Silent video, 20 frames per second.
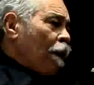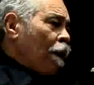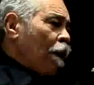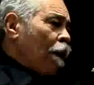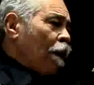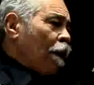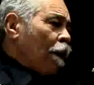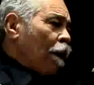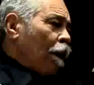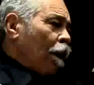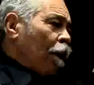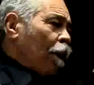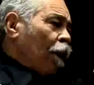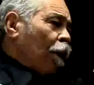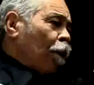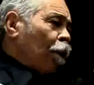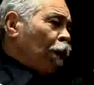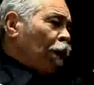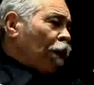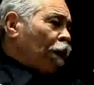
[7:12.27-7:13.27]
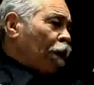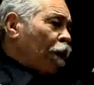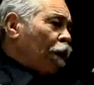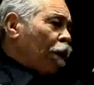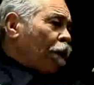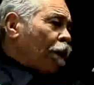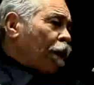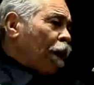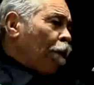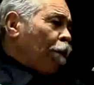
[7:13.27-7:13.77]
Do you want to
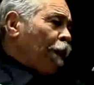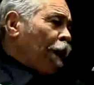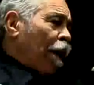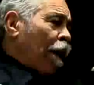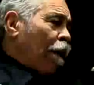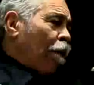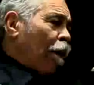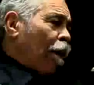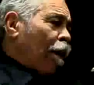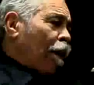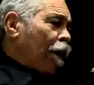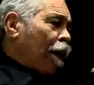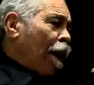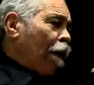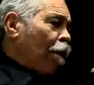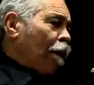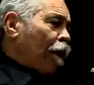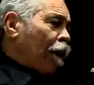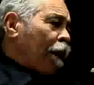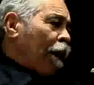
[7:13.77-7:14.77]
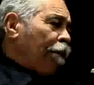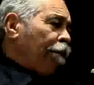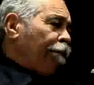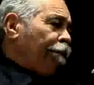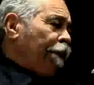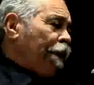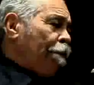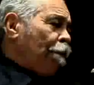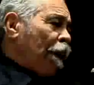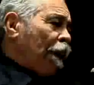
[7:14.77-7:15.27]
know something about Thomas F.
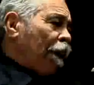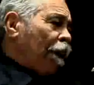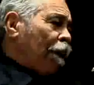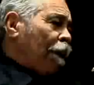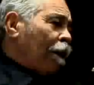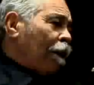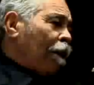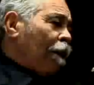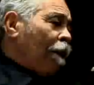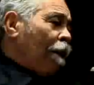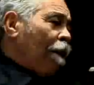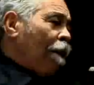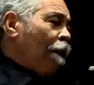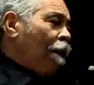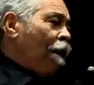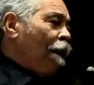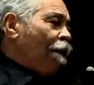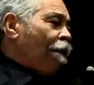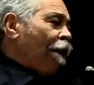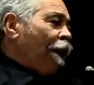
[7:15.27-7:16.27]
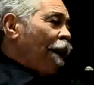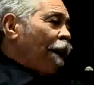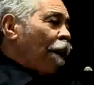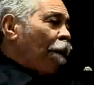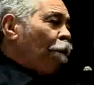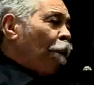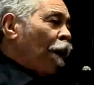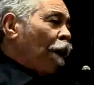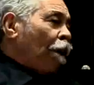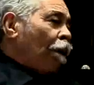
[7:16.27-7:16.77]
Freeman? Think
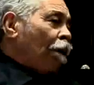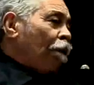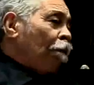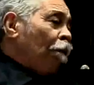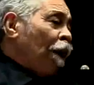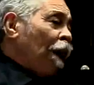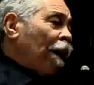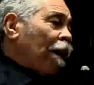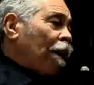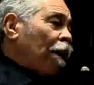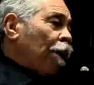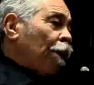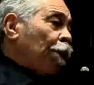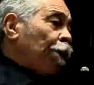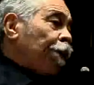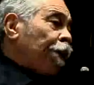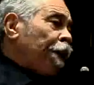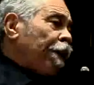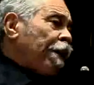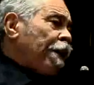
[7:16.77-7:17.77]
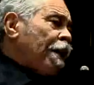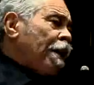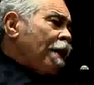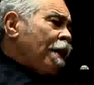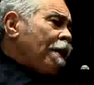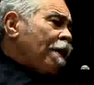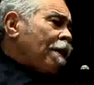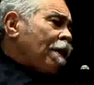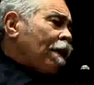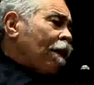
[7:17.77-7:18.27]
about Martin Luther
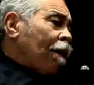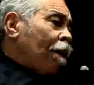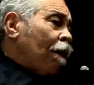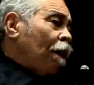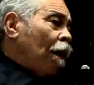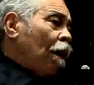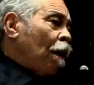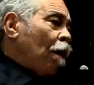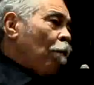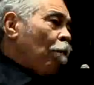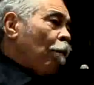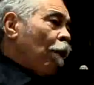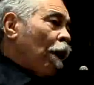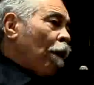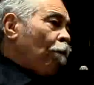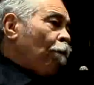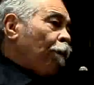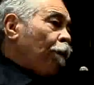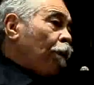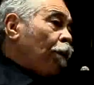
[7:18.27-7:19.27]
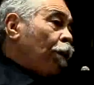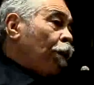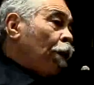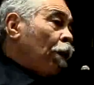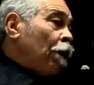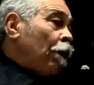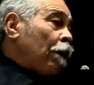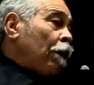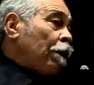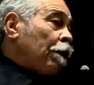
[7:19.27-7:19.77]
King Barbara
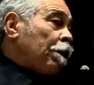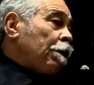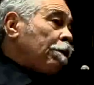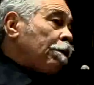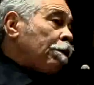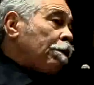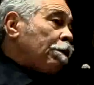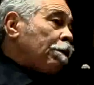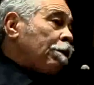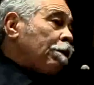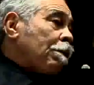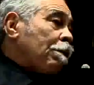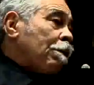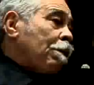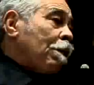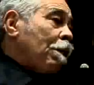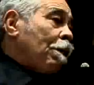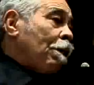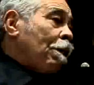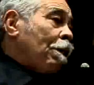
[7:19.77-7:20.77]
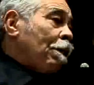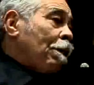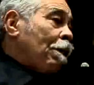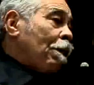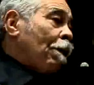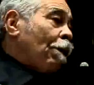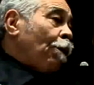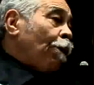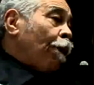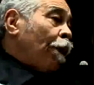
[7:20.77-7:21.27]
Jordan,
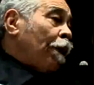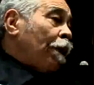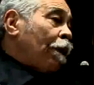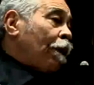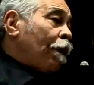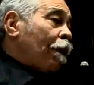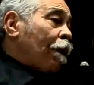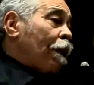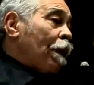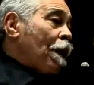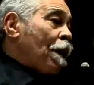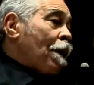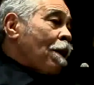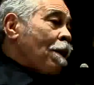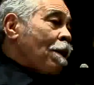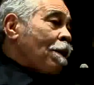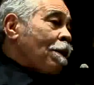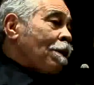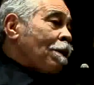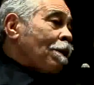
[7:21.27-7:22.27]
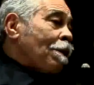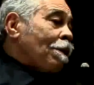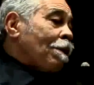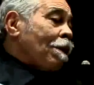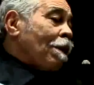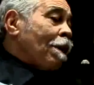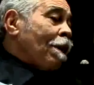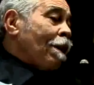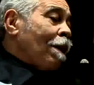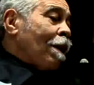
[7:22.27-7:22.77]
Otis King,
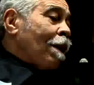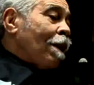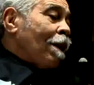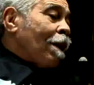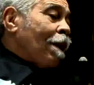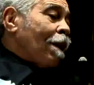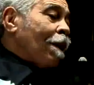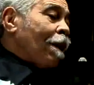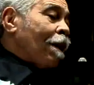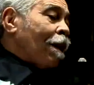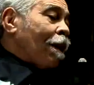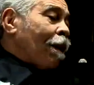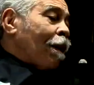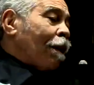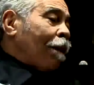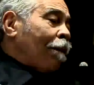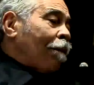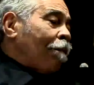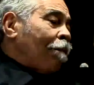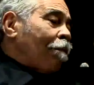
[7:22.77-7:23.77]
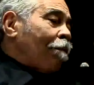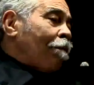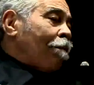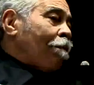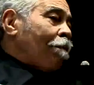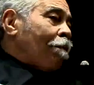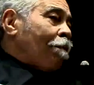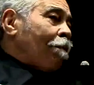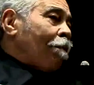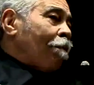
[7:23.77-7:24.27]
uh,
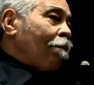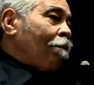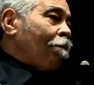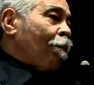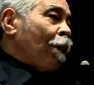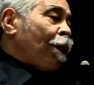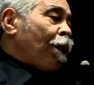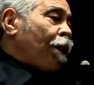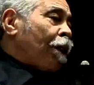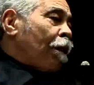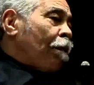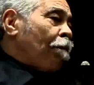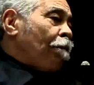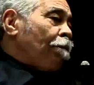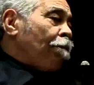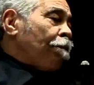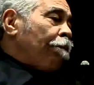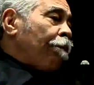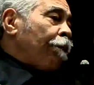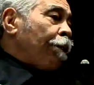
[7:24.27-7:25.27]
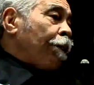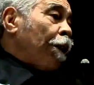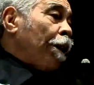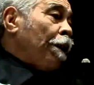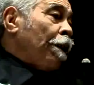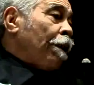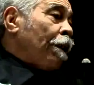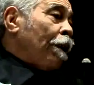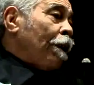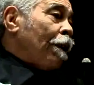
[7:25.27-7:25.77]
Bishop Turner,